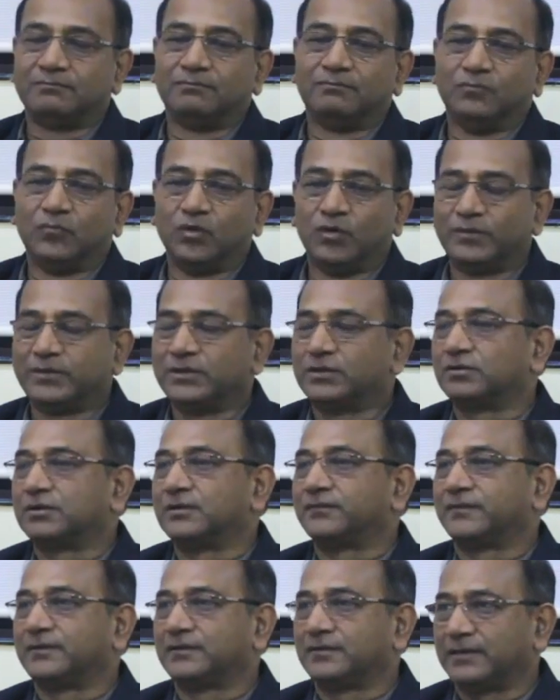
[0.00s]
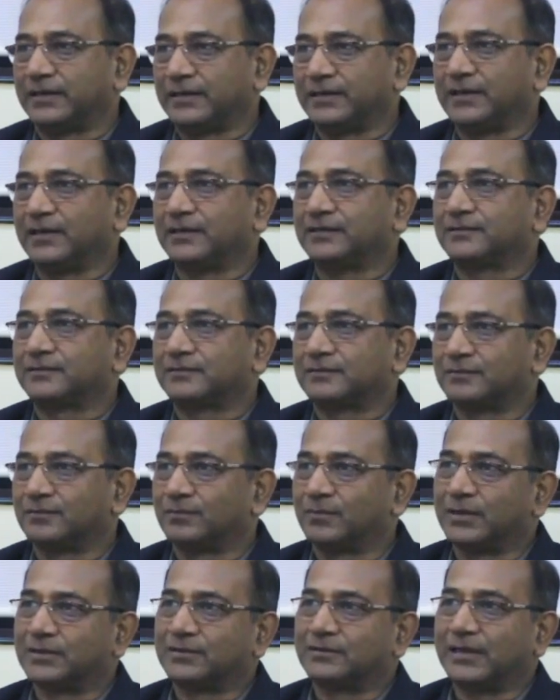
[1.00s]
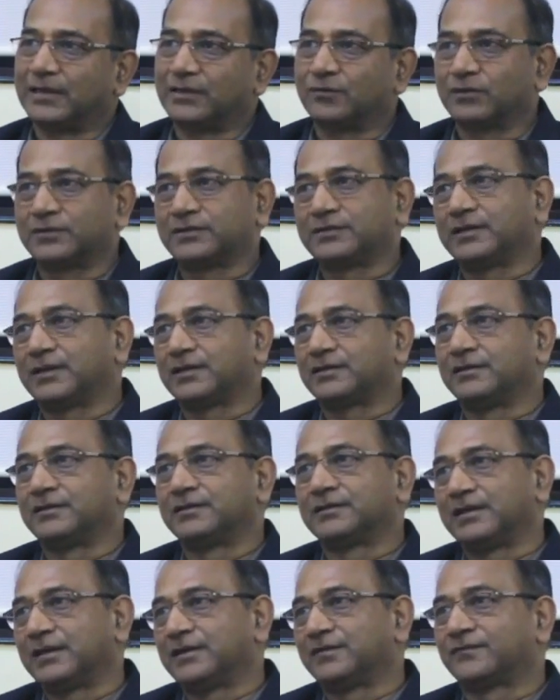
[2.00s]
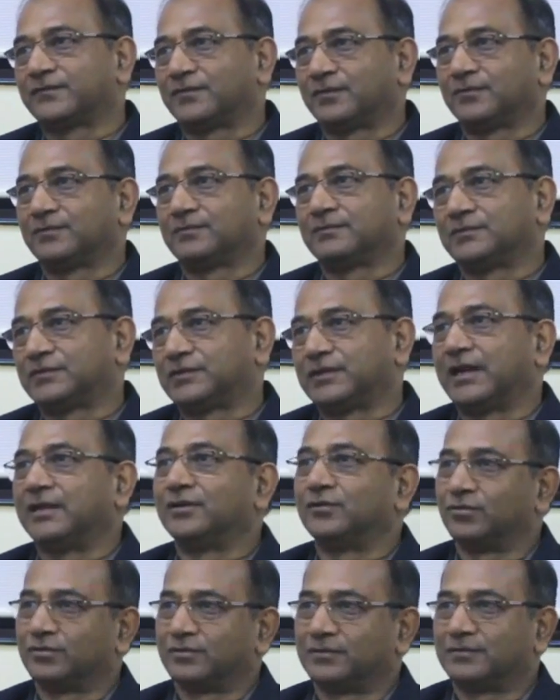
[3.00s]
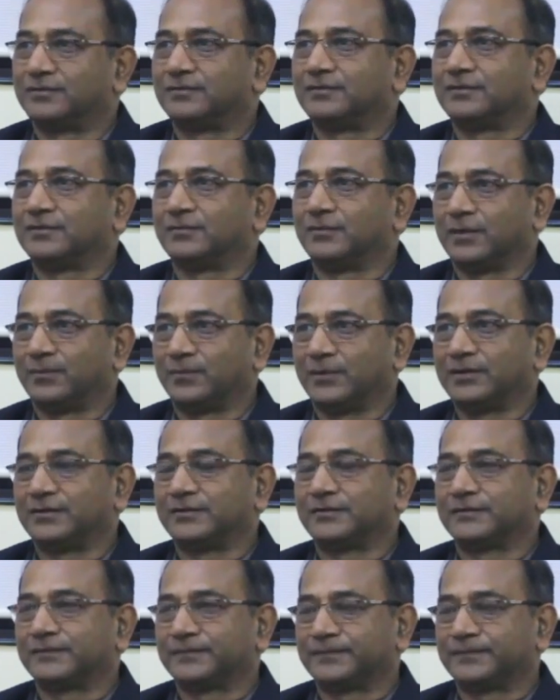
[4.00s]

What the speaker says: moved into different areas, but that was there ingrained from childhood in my mind.